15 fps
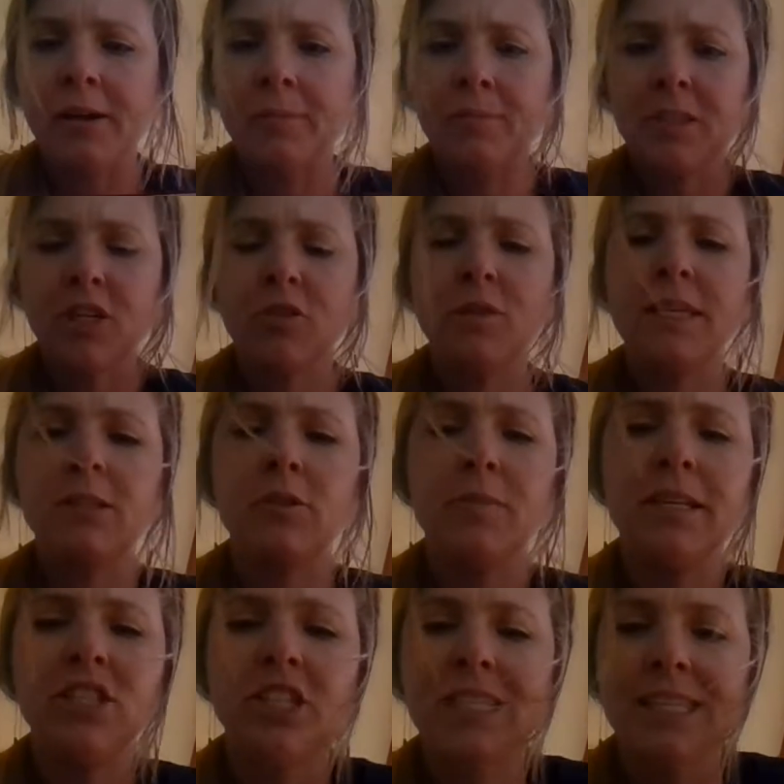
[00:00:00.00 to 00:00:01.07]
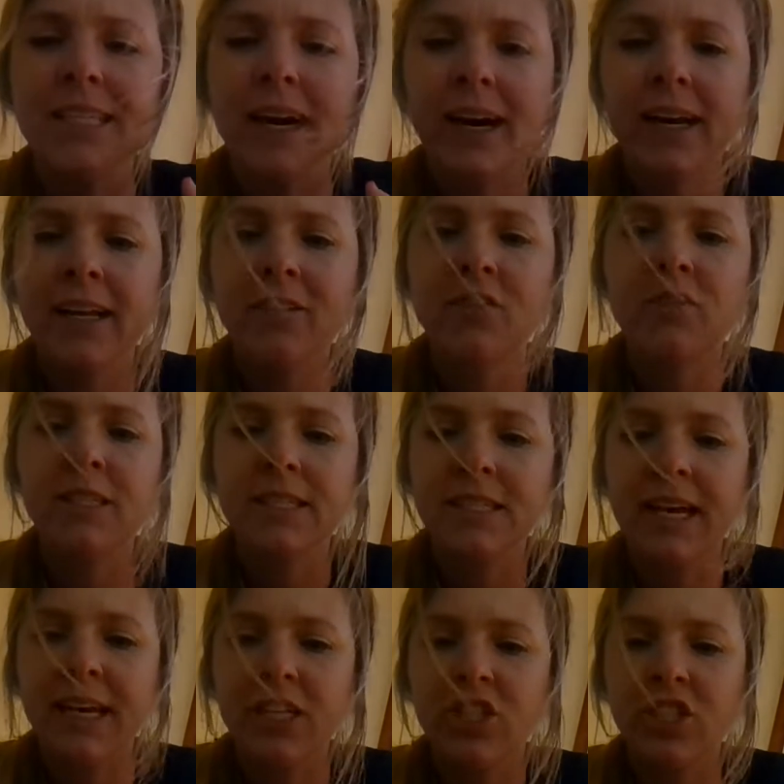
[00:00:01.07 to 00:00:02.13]
so this would be just a tiny little
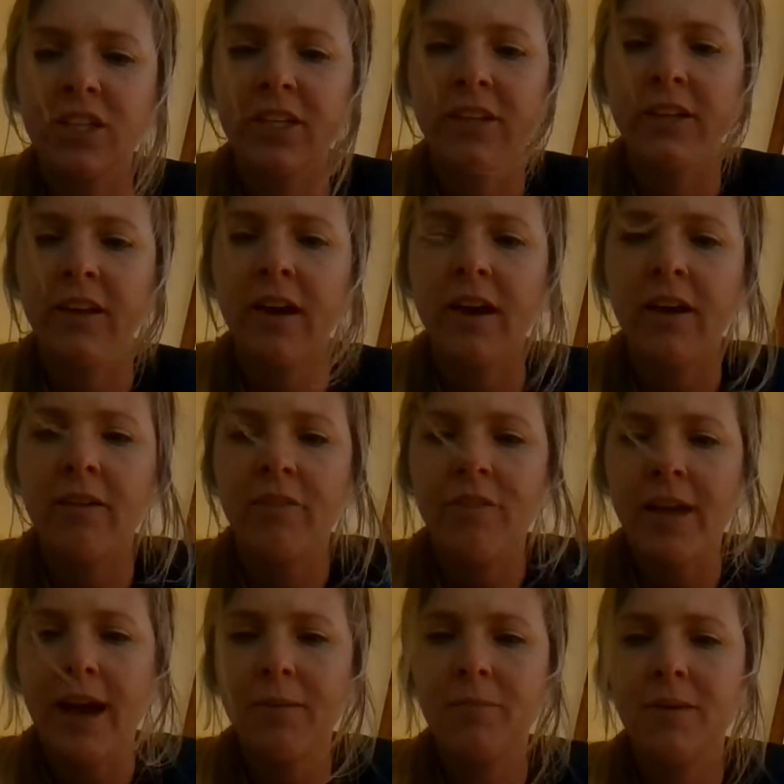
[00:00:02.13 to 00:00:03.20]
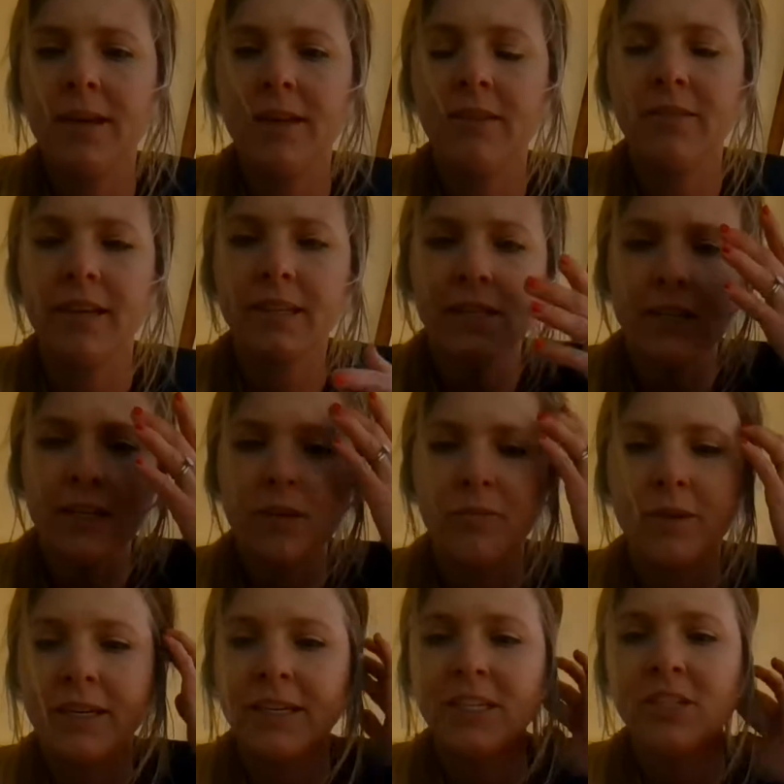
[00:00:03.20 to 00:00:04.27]
section of that mid-Atlantic
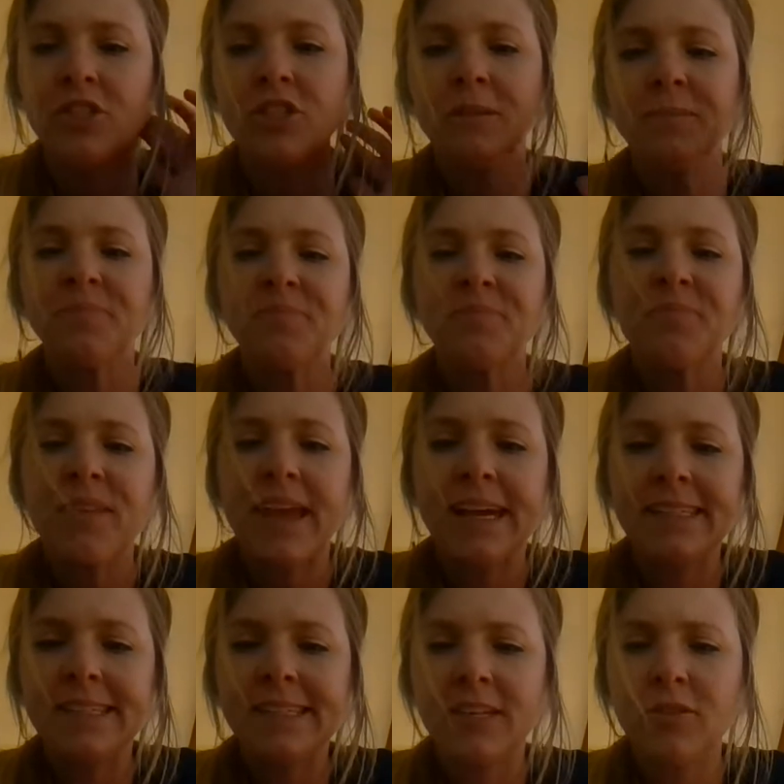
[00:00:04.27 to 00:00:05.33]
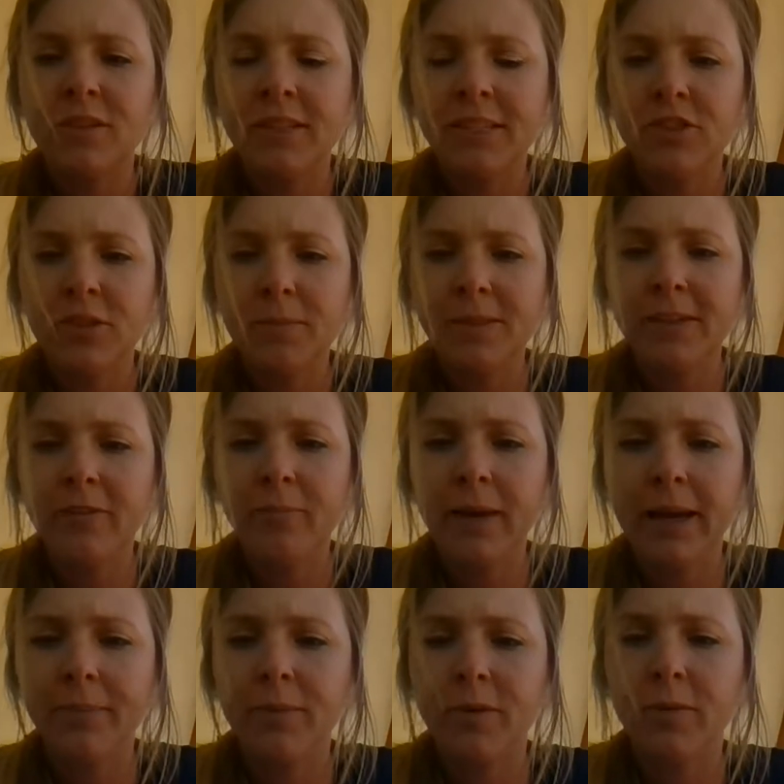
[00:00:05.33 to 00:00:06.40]
ridge. And so these strips of
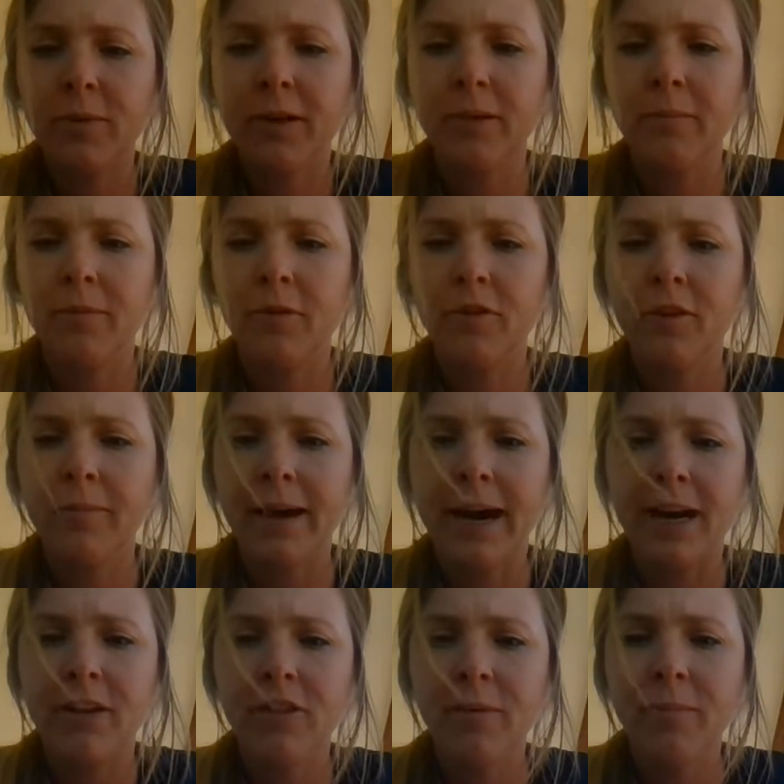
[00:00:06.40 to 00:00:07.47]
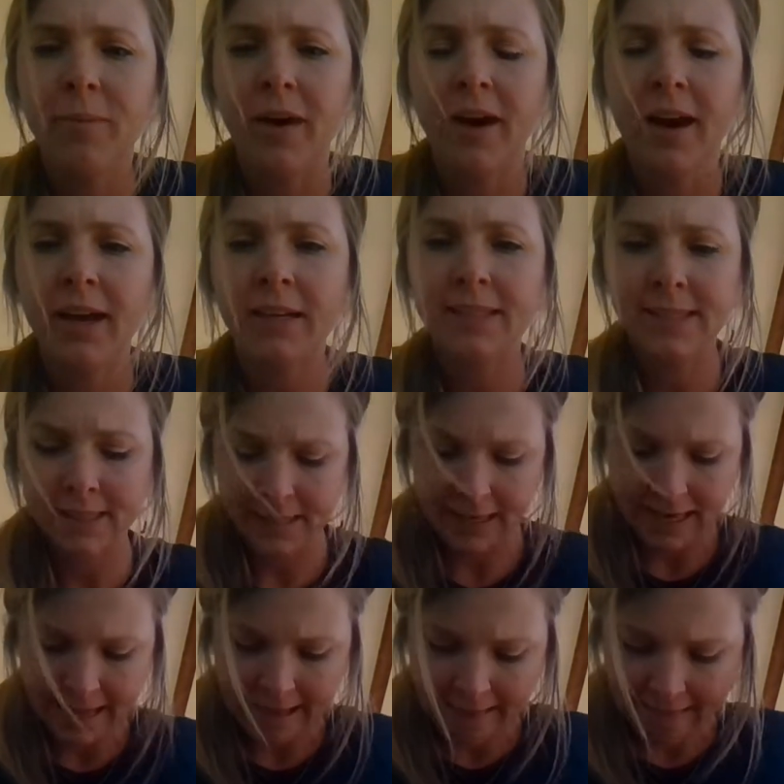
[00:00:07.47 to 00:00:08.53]
paper, we can pull them out of the box
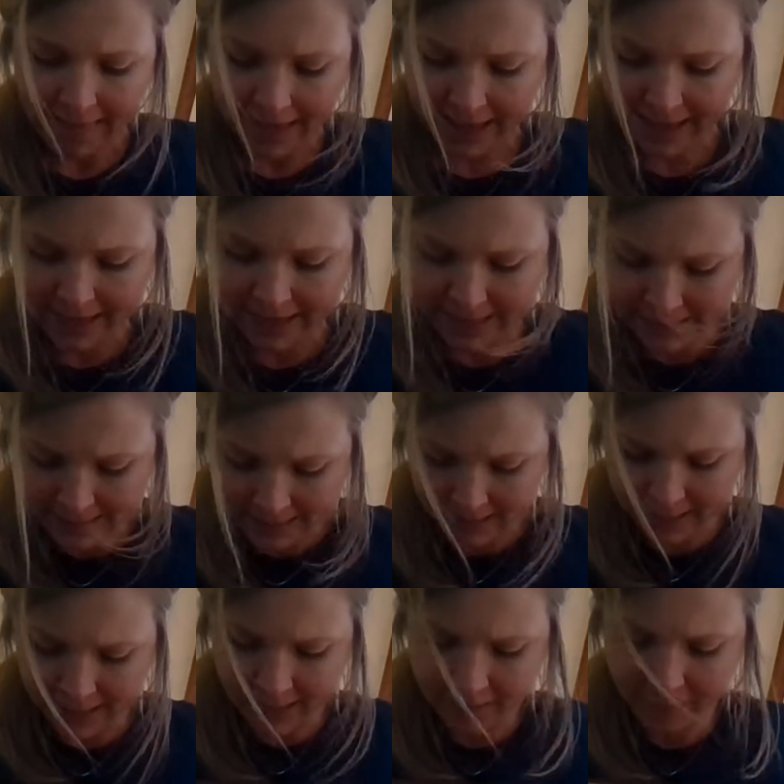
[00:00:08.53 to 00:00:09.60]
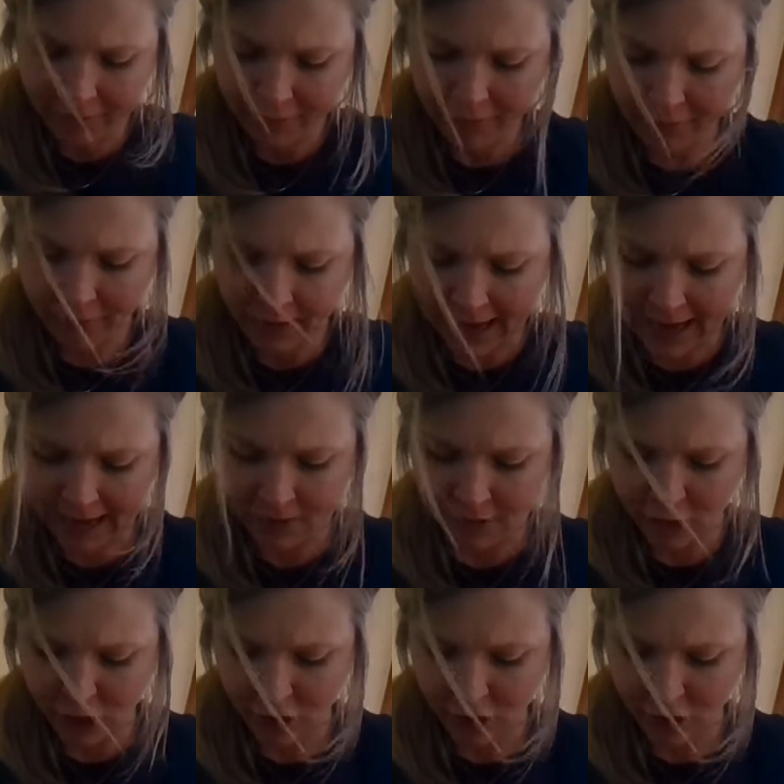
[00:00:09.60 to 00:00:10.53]
and lay them flat. There's